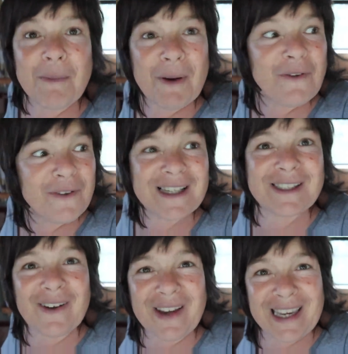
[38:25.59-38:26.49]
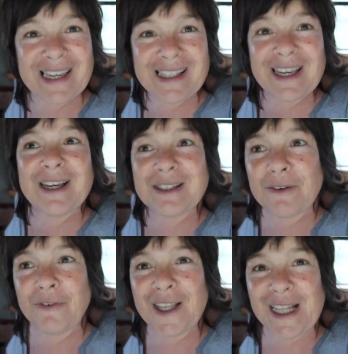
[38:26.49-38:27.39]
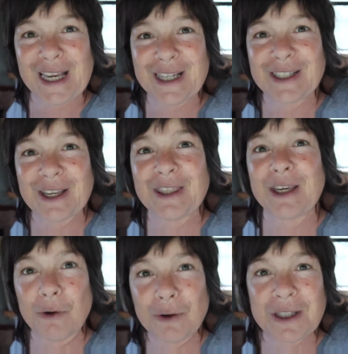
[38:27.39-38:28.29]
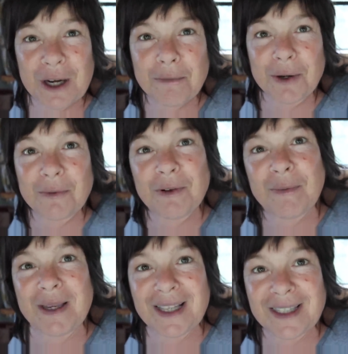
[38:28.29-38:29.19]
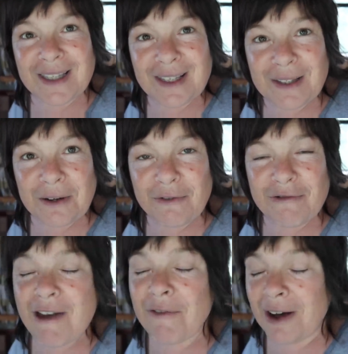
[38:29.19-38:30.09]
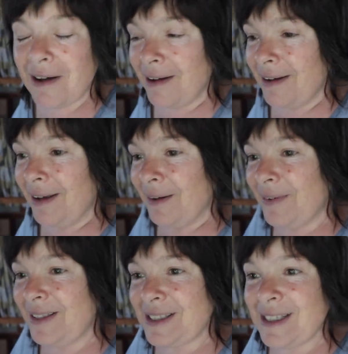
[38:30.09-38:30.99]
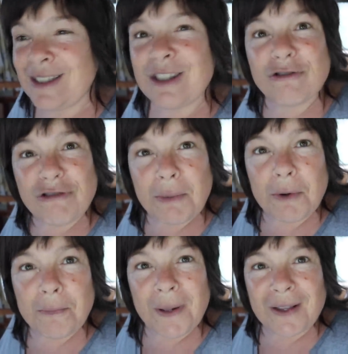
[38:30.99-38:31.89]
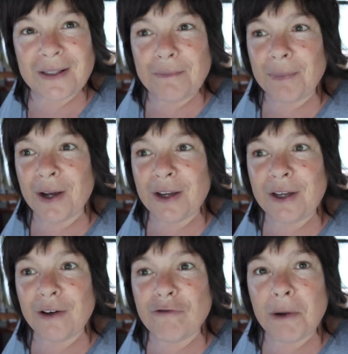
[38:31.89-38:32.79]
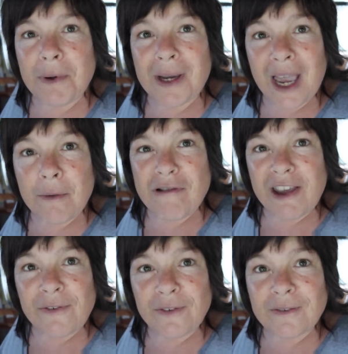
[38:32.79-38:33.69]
We're both excited to finish the audiobook we've been listening to forever, which is The Troubled Blood by Robert Galbraith.